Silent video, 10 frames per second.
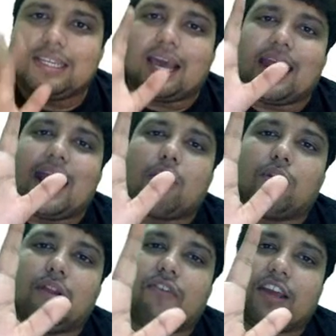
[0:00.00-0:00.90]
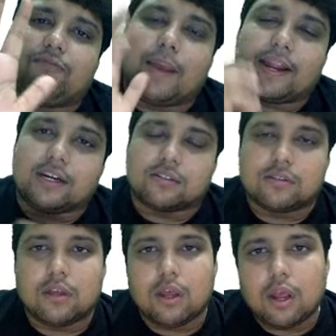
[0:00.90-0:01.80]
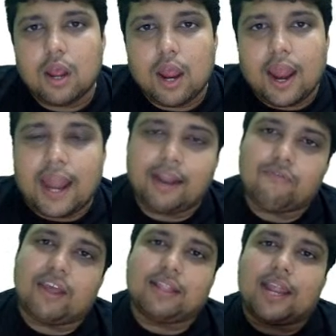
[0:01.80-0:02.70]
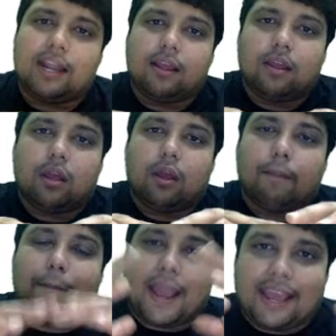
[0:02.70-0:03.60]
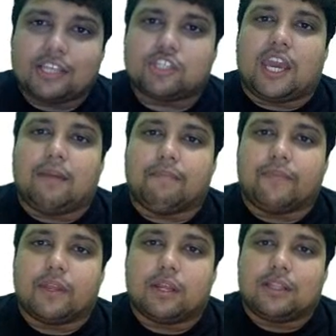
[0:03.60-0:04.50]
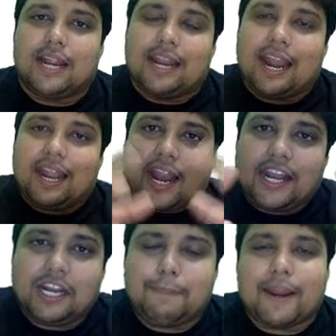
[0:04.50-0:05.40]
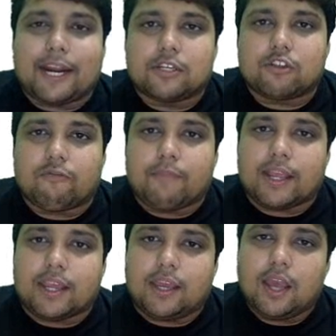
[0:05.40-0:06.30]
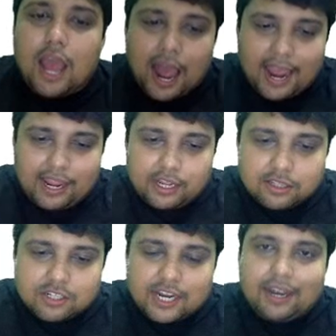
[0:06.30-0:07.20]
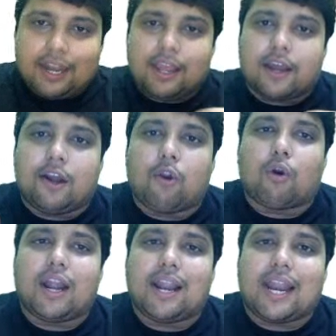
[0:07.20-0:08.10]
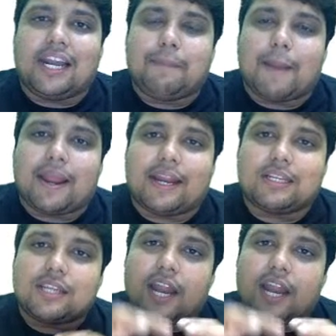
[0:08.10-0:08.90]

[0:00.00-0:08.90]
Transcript: say I had only 5 packets. And when that package came that had 90 packets of Maggi, I instantly unloaded 90 packets